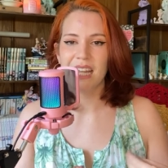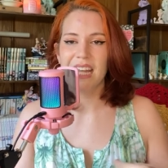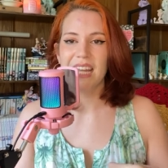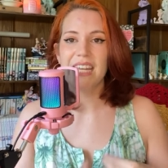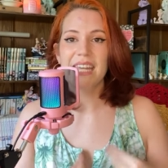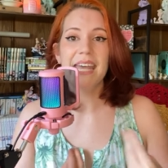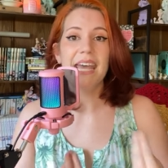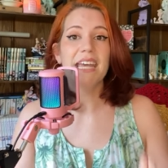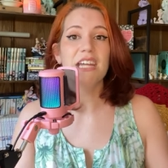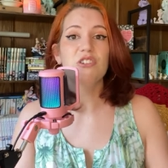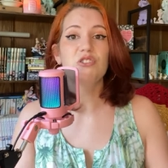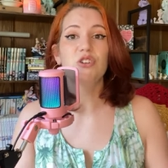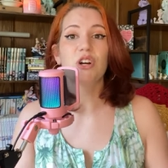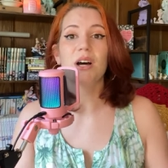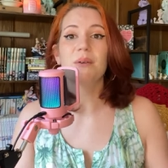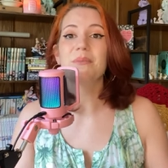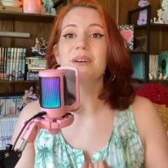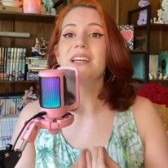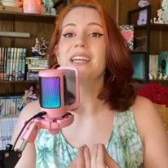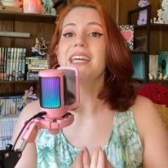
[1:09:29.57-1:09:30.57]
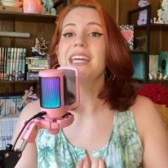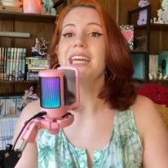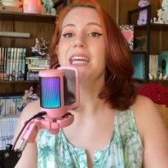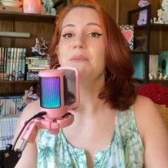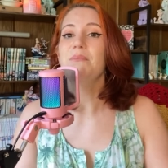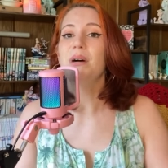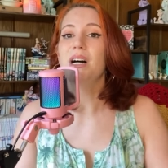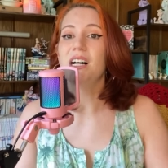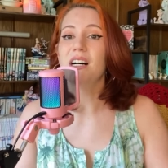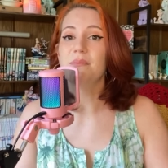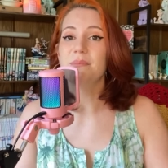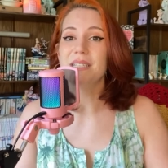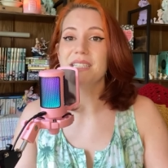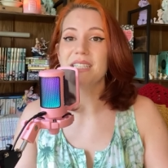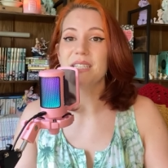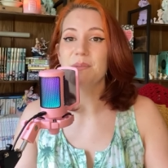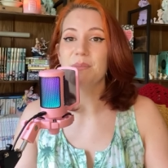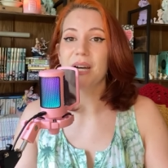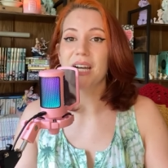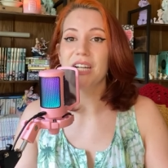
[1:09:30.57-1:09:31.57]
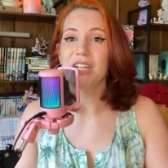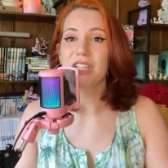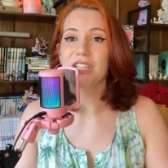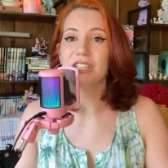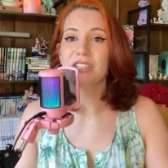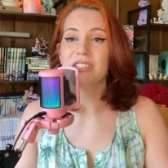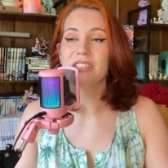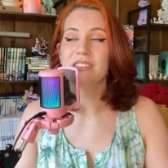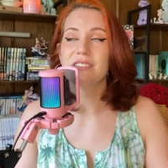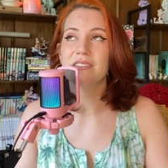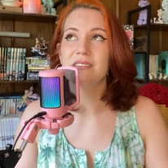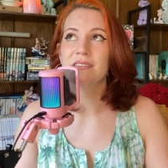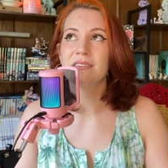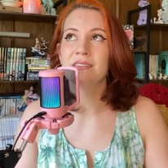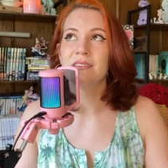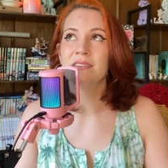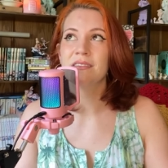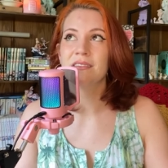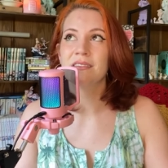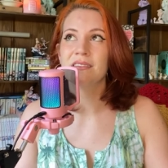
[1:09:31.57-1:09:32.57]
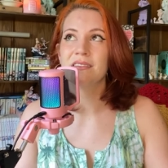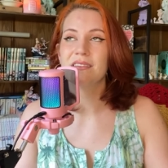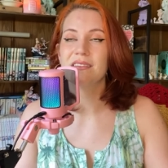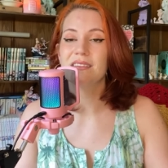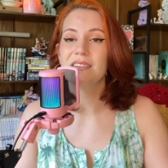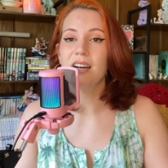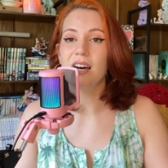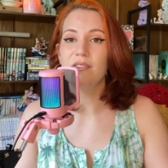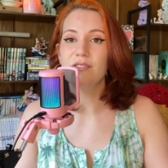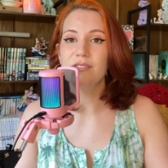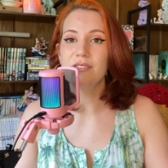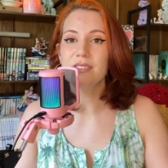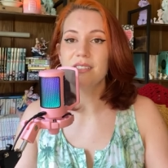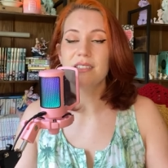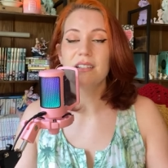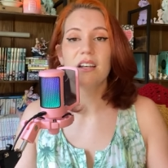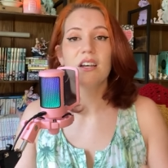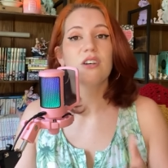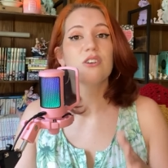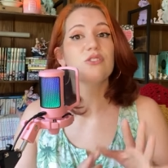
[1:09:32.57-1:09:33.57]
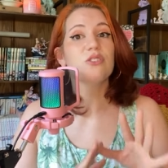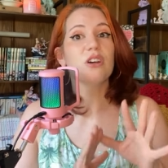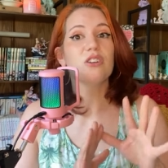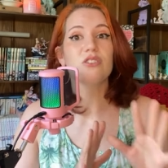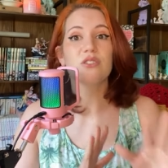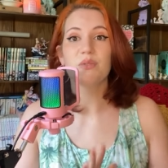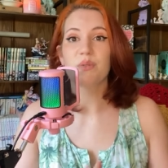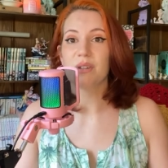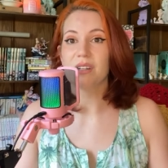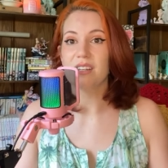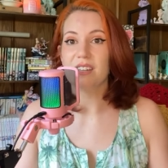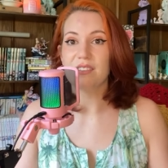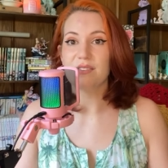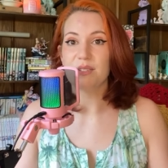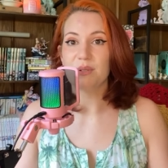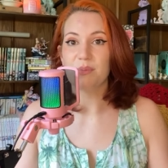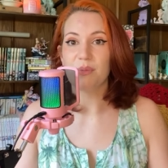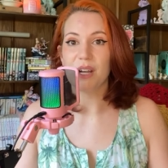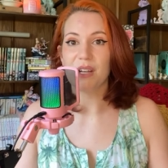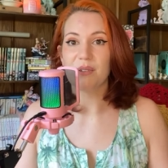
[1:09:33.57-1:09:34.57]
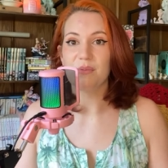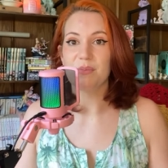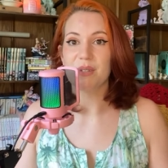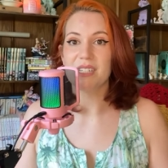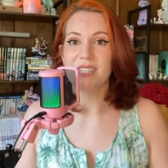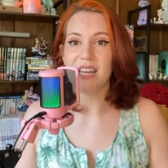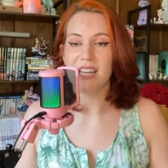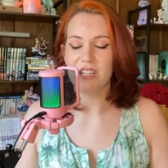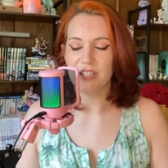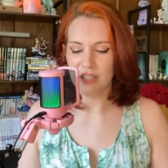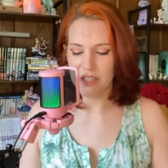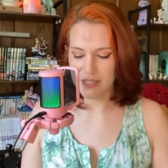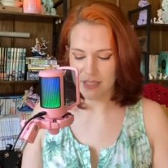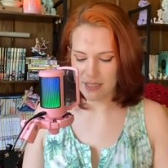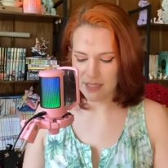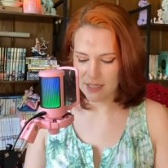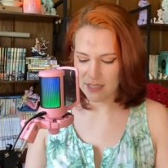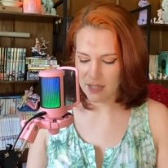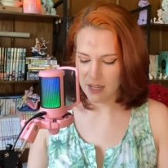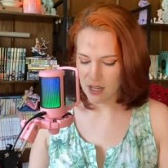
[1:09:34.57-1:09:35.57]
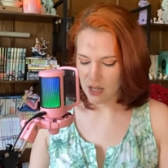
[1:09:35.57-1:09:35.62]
K-drama, K-pop inspired novels. So I just want to give some recommendations.